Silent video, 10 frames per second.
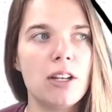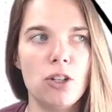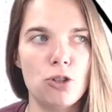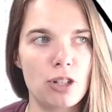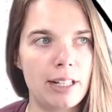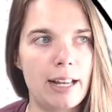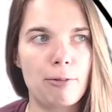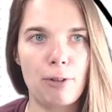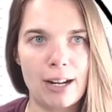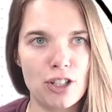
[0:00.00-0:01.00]
usually like
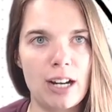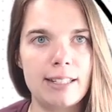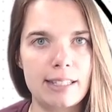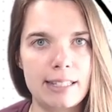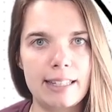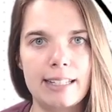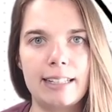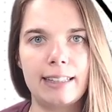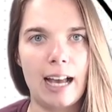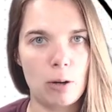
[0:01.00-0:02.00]
franchises and things
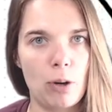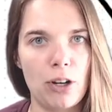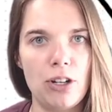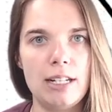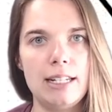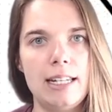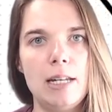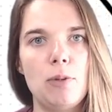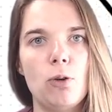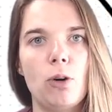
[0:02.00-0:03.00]
like that, where you need to
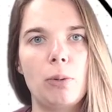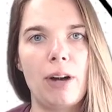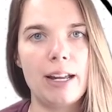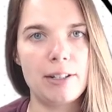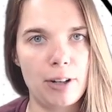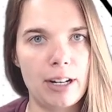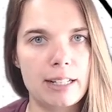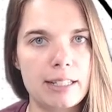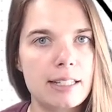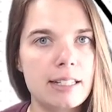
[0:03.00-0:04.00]
keep your brand very
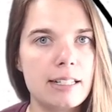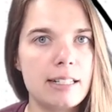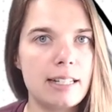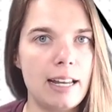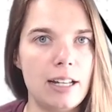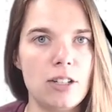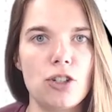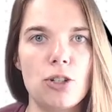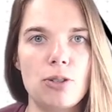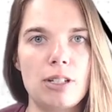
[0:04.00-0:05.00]
consistent and you're
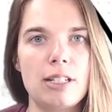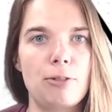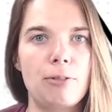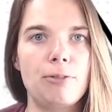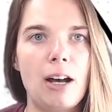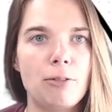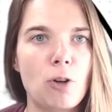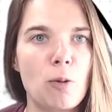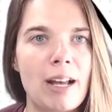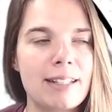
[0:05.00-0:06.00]
using different file
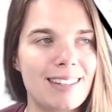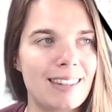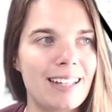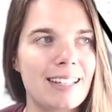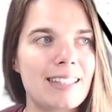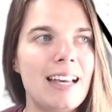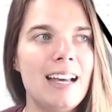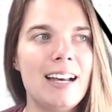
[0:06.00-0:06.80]
formats and things.